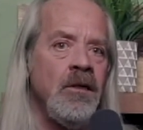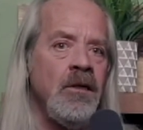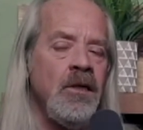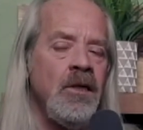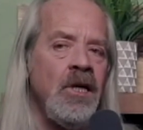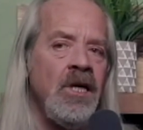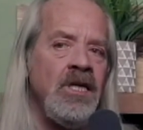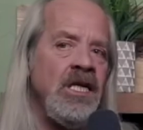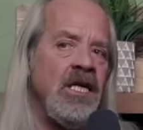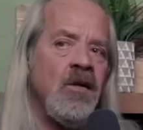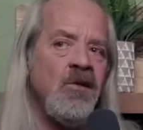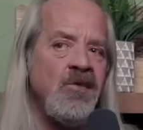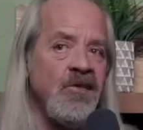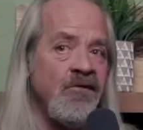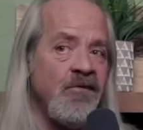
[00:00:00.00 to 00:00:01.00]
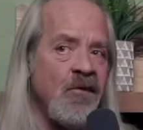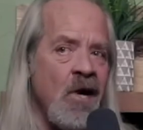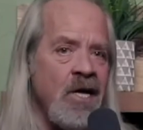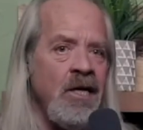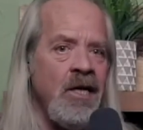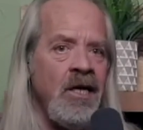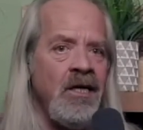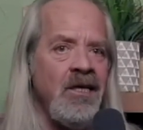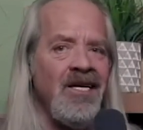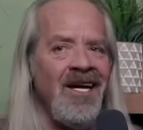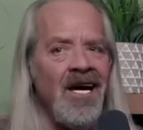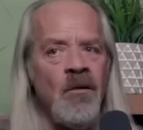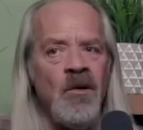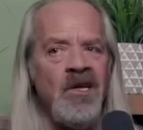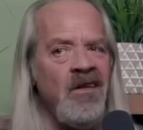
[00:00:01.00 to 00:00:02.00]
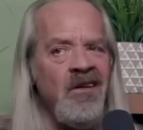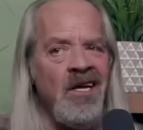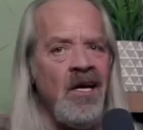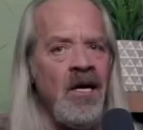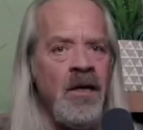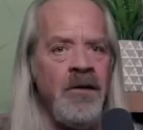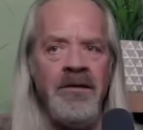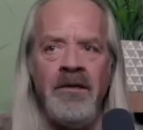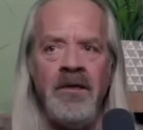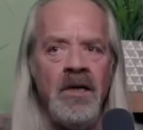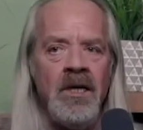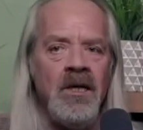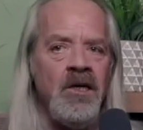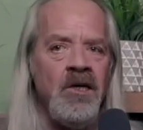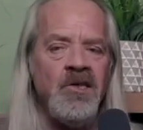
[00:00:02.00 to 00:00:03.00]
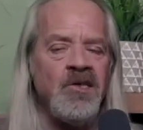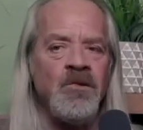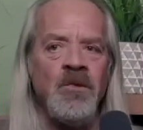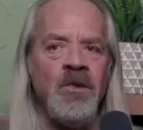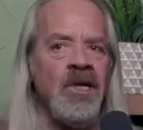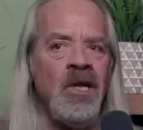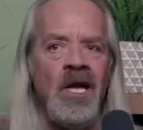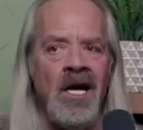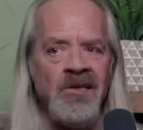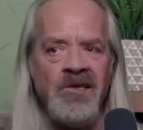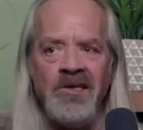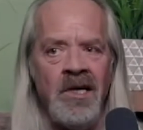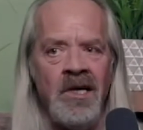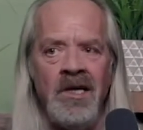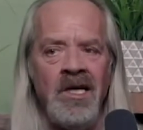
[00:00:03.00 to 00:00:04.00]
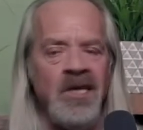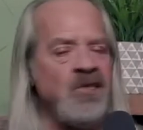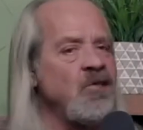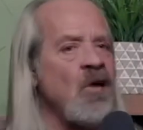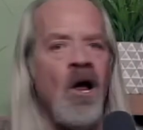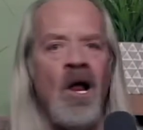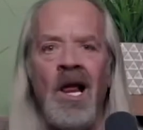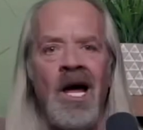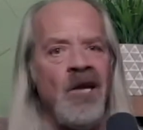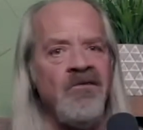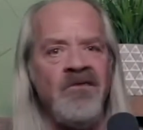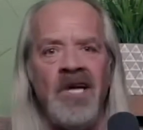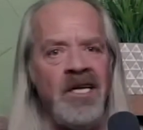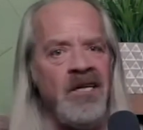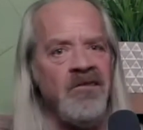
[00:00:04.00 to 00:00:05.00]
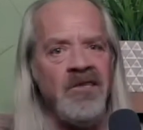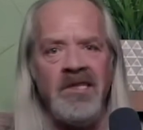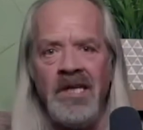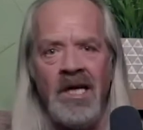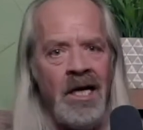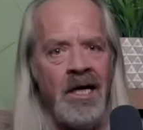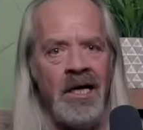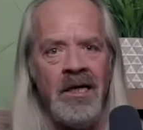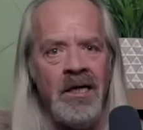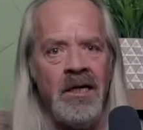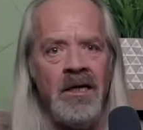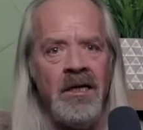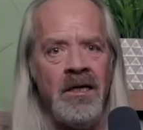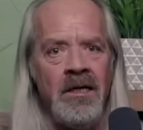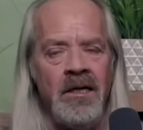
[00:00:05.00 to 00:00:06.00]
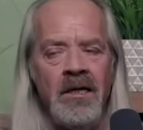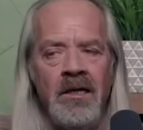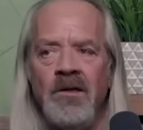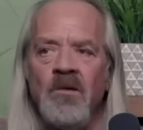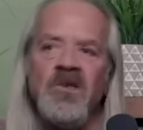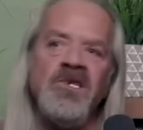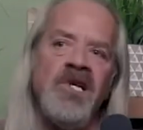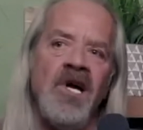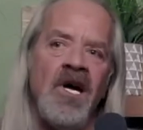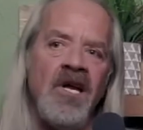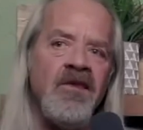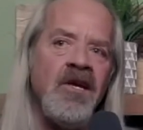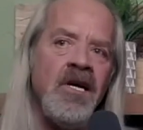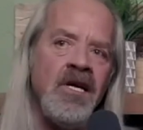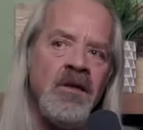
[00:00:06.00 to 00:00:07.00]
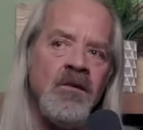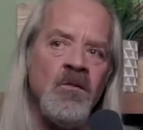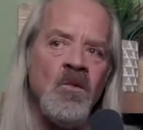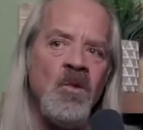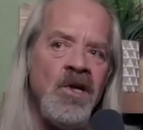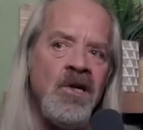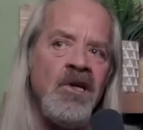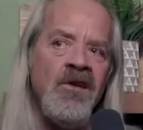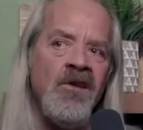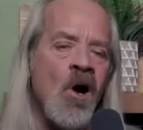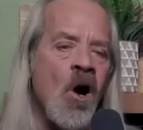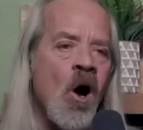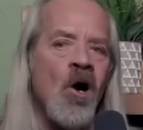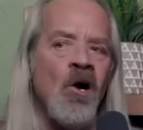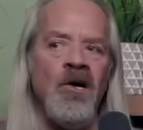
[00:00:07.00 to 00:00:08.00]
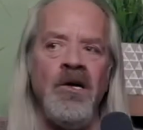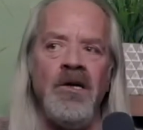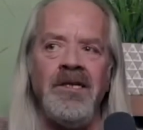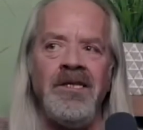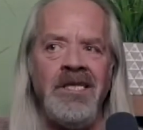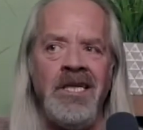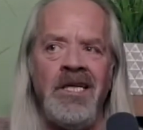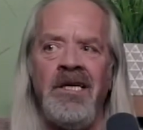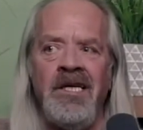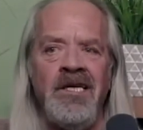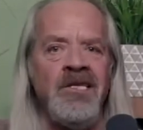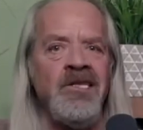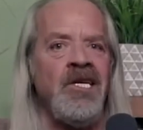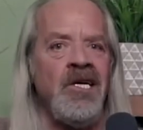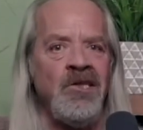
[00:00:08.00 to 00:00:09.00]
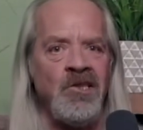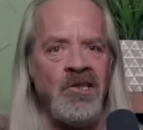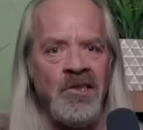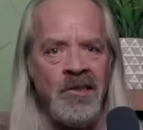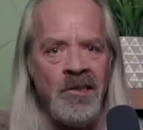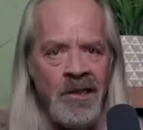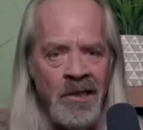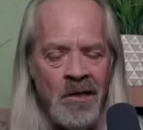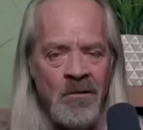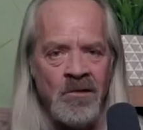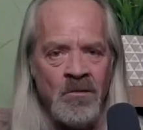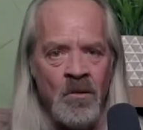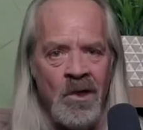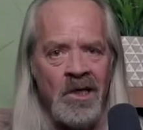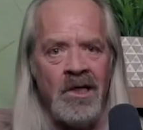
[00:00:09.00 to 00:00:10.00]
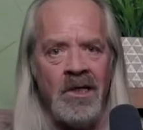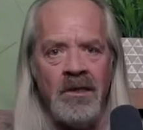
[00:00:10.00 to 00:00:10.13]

And, is it frightening? Yeah, but in the end, you just realize that it's all out of naivete. There was nothing really the heart did intentionally that was wicked,